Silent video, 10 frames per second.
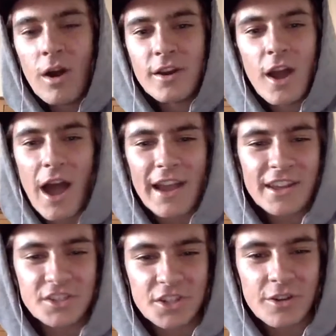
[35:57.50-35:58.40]
Well, no, I
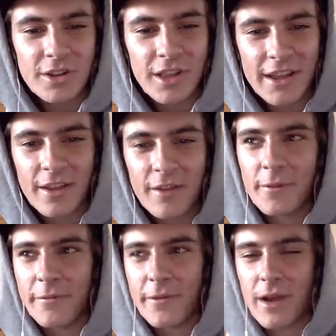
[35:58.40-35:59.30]
could do a lot of heel
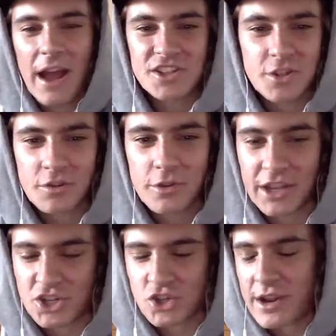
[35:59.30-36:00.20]
flip. I just don't do
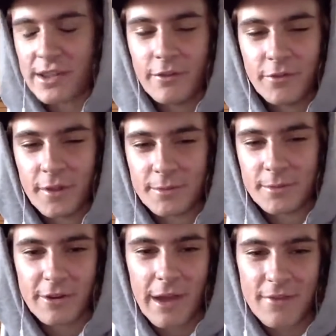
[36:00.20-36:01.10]
like straight heel flips. I
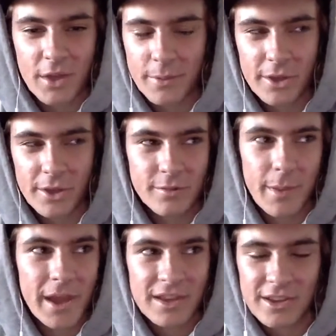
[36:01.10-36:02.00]
do half cap heels,
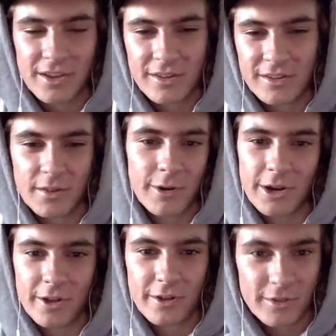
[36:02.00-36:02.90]
back heels, inward
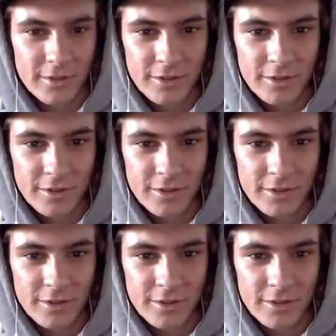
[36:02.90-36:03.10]
heel.